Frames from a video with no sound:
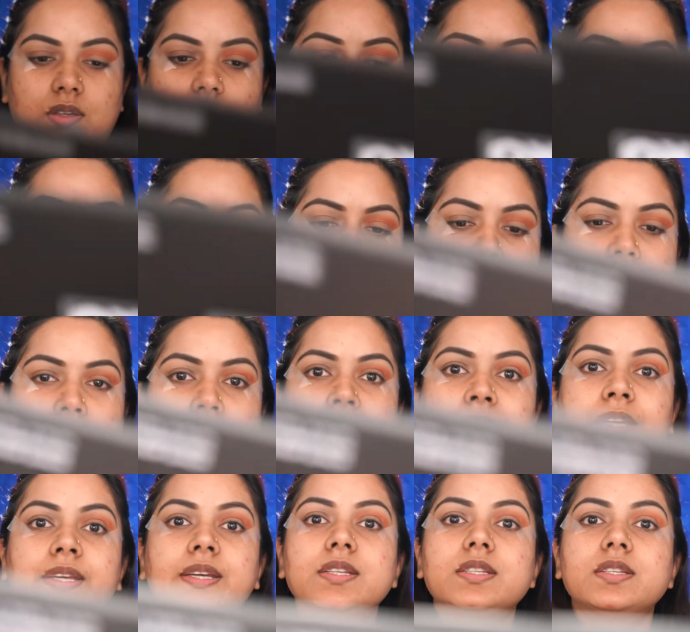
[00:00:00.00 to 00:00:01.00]
and apply
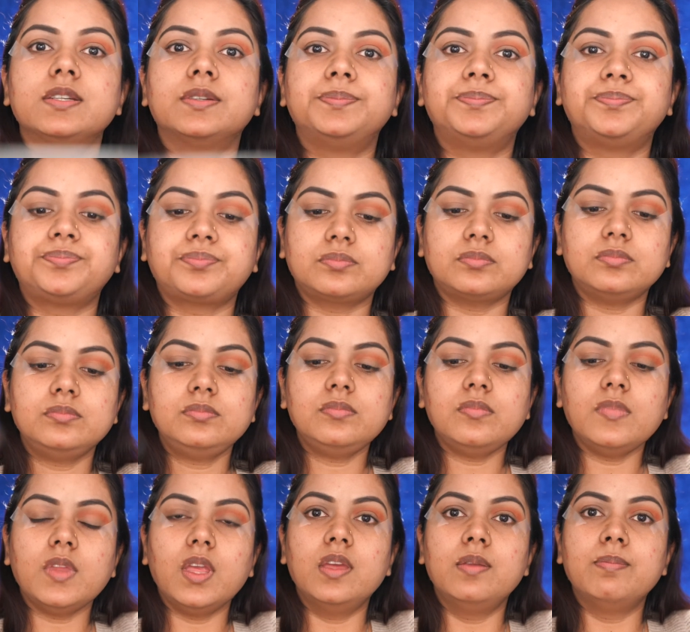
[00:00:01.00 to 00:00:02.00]
it
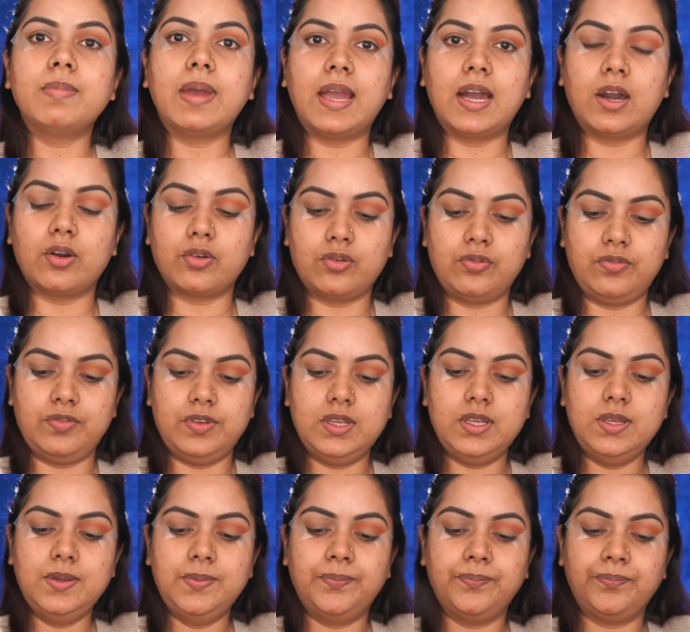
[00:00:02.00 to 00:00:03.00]
in my outer
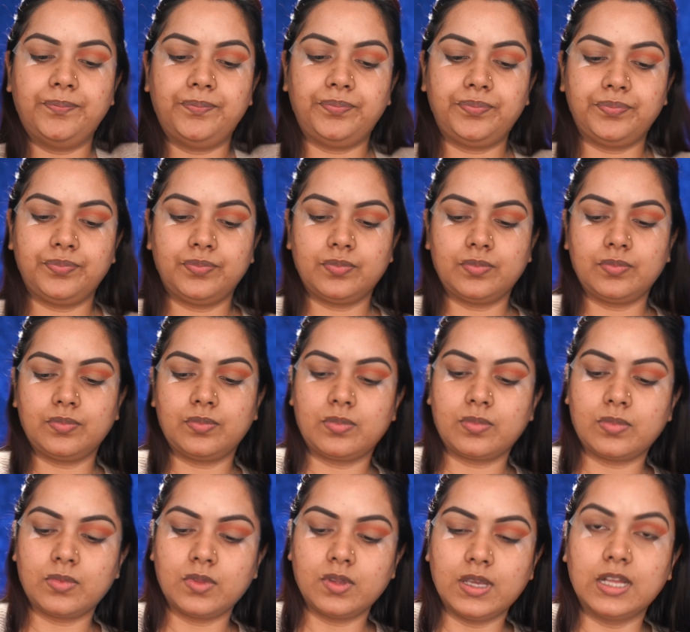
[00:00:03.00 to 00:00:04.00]
V.
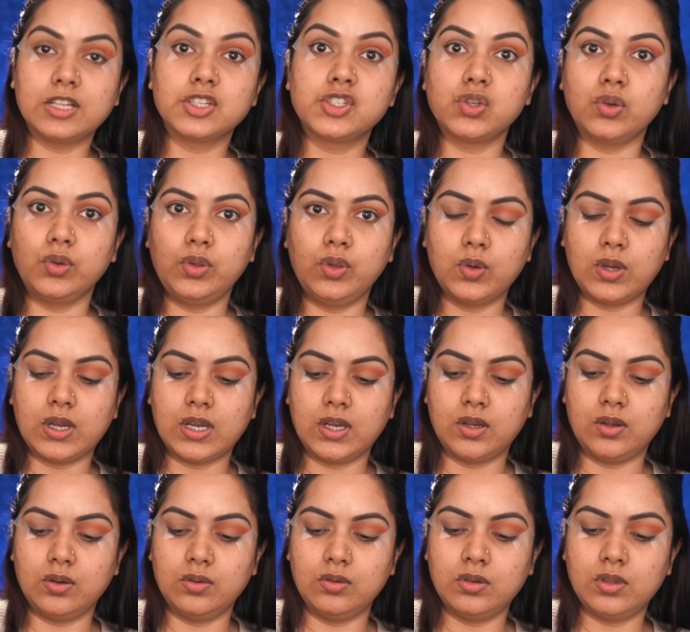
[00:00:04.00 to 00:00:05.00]
I'll show you
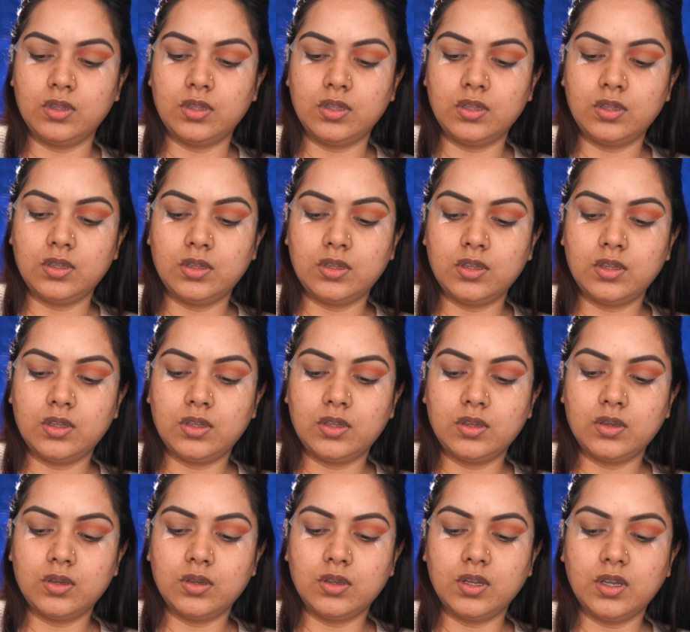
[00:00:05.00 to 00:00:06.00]
how
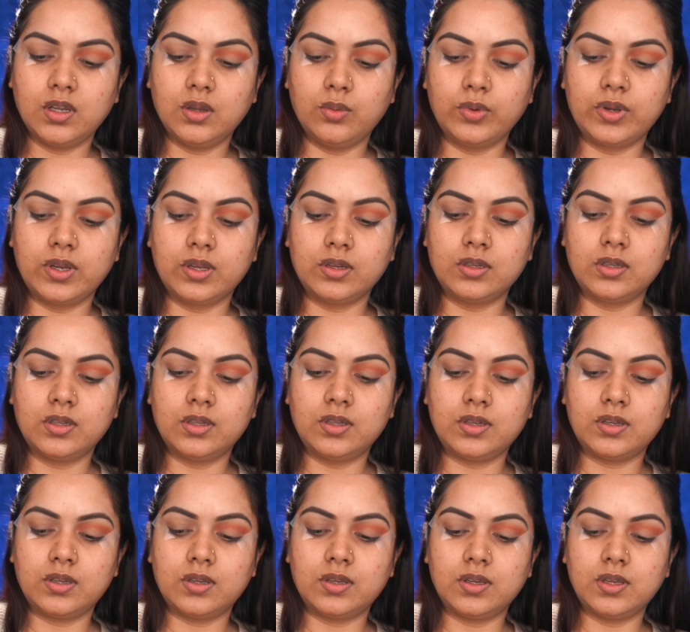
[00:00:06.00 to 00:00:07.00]
I wanna
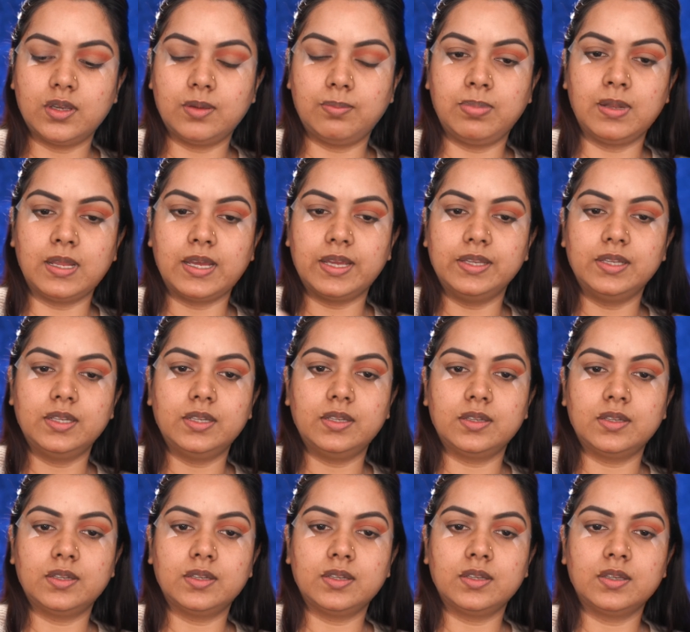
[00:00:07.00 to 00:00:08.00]
apply it.
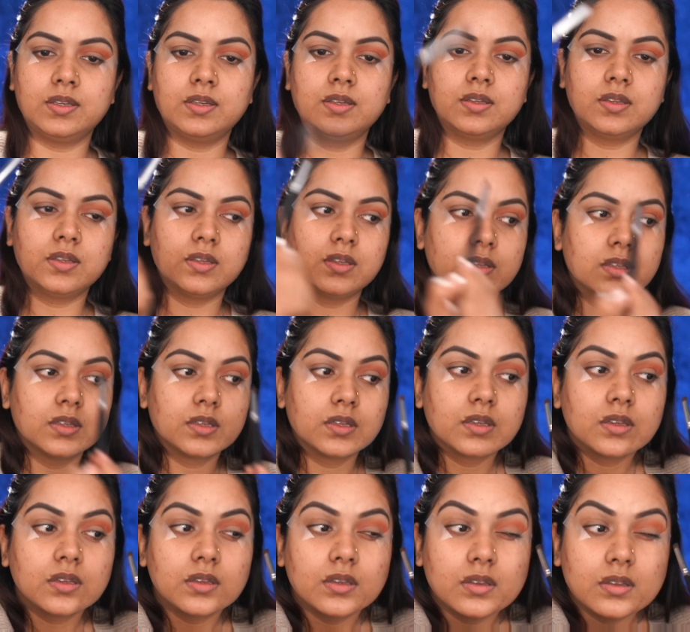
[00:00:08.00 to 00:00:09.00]

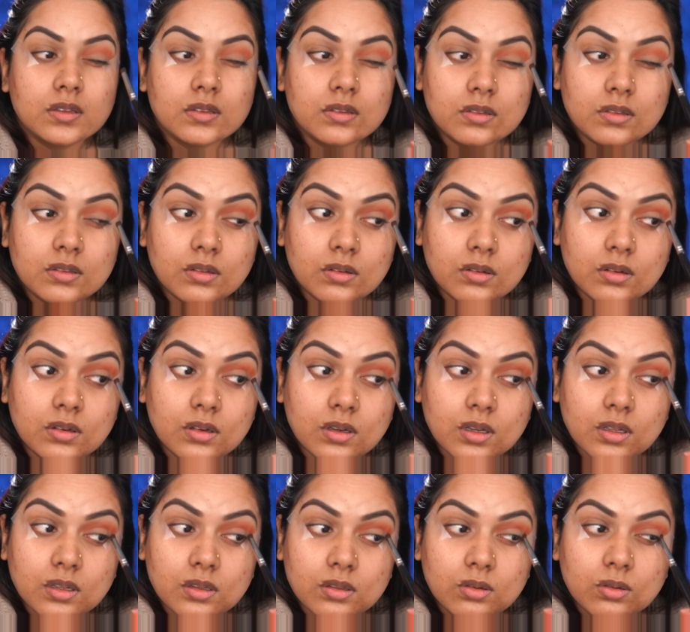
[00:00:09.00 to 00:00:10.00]
So
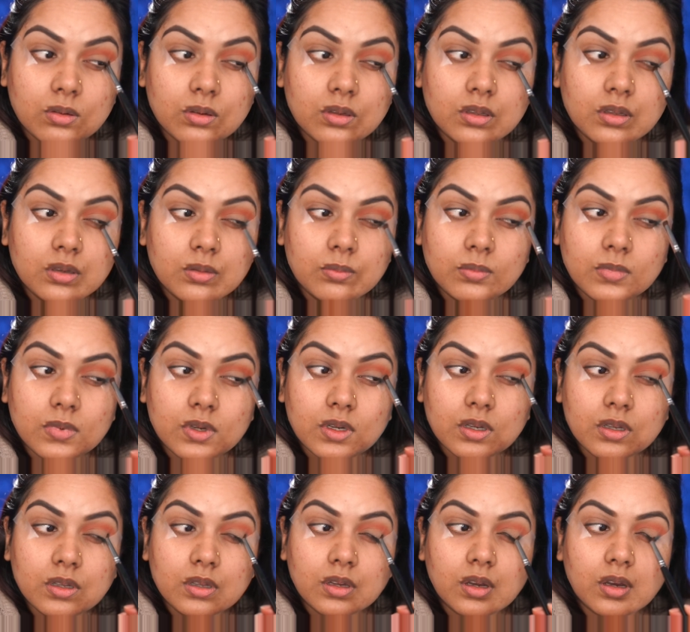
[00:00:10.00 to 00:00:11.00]
I'll go in
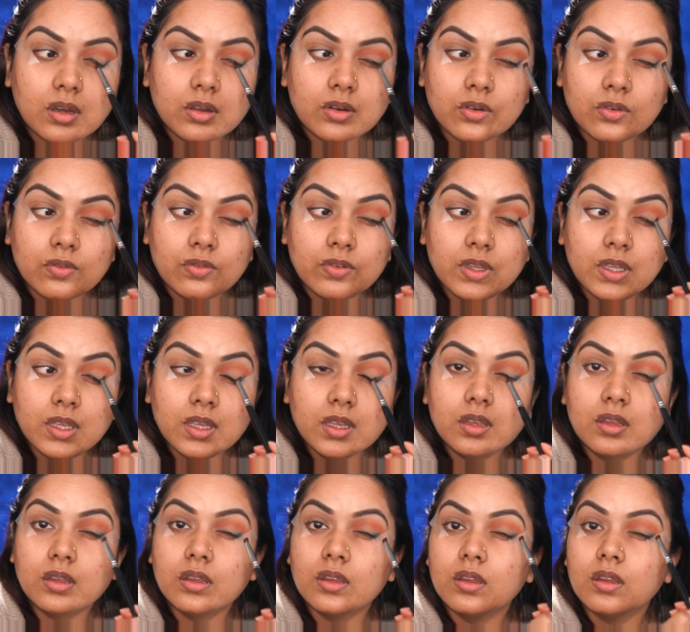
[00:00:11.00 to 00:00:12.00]
my outer
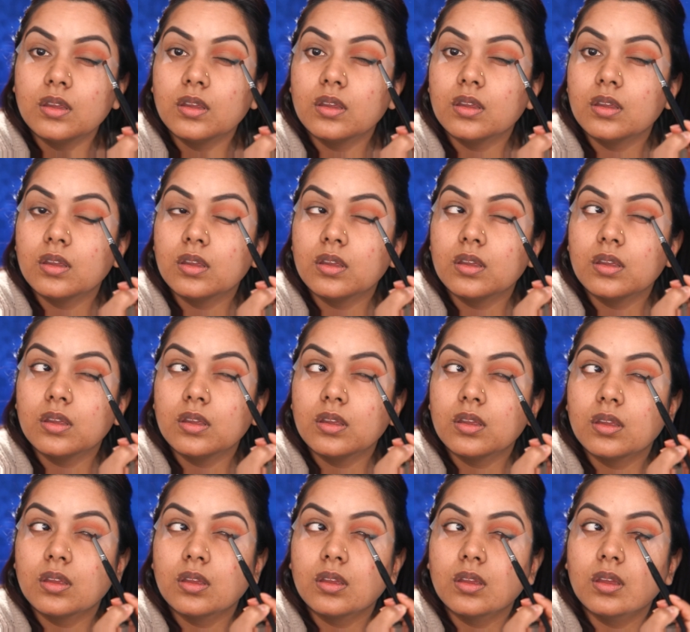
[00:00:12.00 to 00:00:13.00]
V
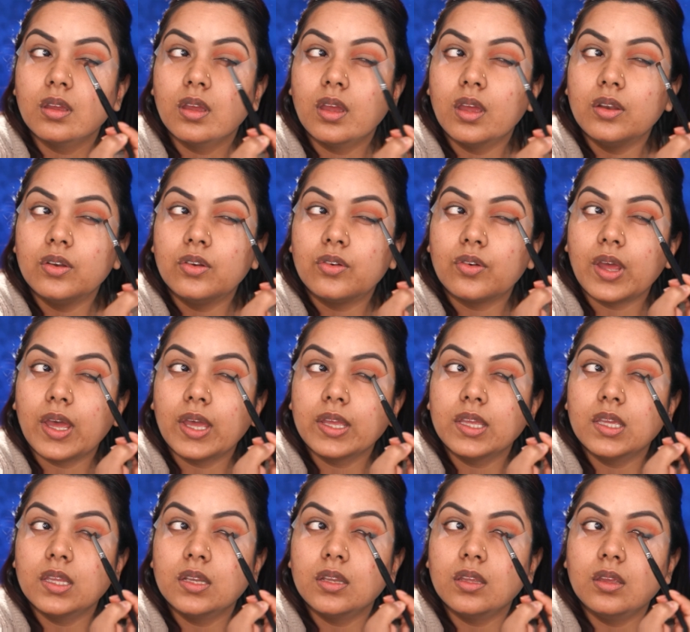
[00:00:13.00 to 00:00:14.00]
and drag
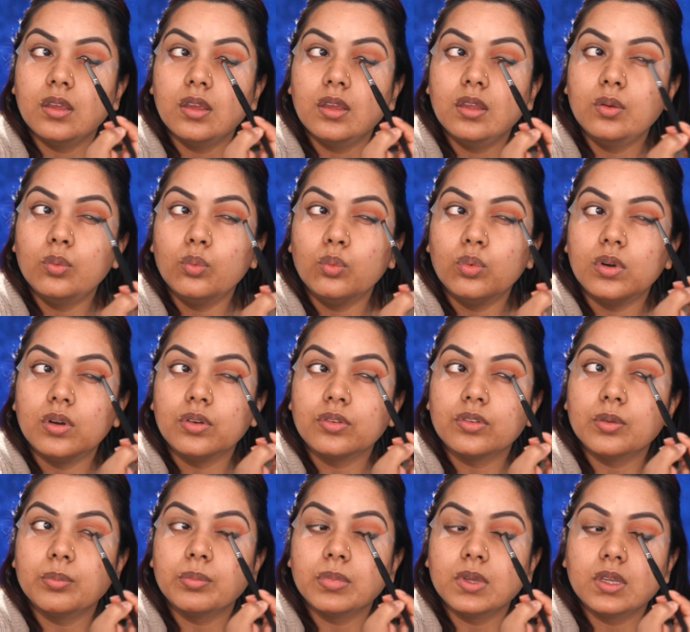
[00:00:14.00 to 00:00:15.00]
it inwards
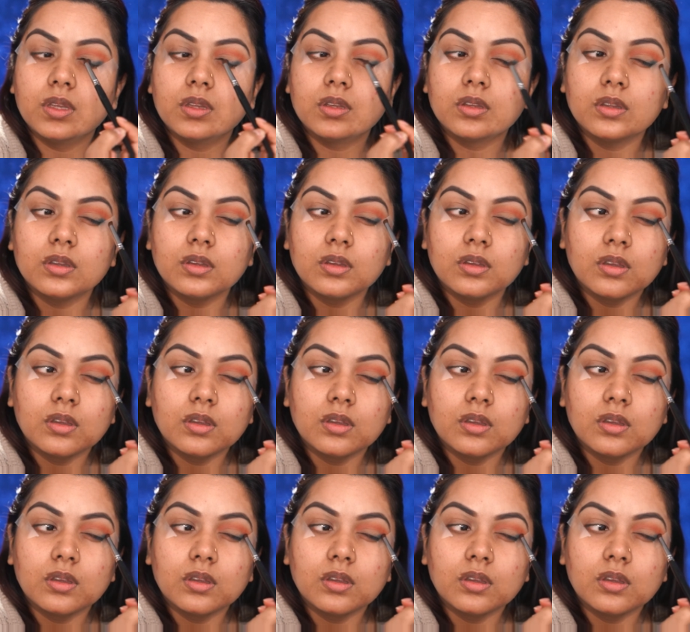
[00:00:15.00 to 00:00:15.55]
a bit.